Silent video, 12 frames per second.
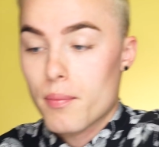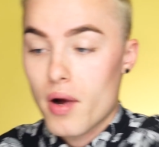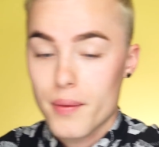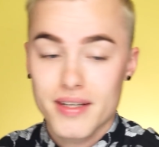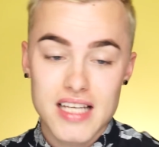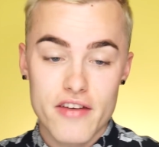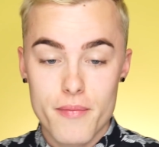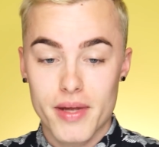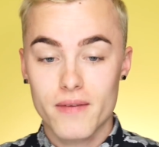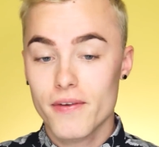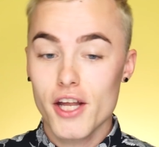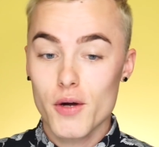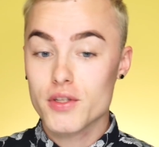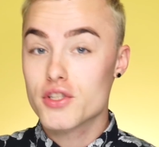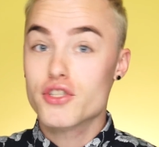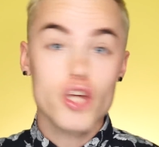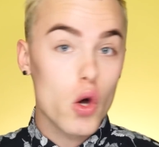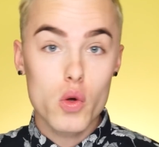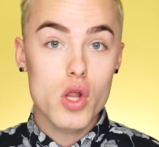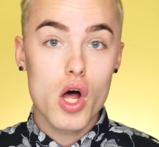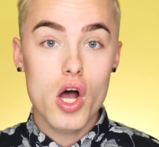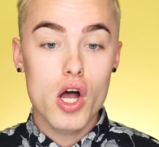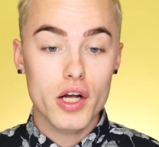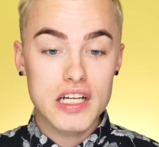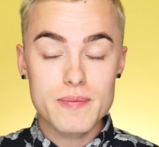Probably because I haven't made a video in so long.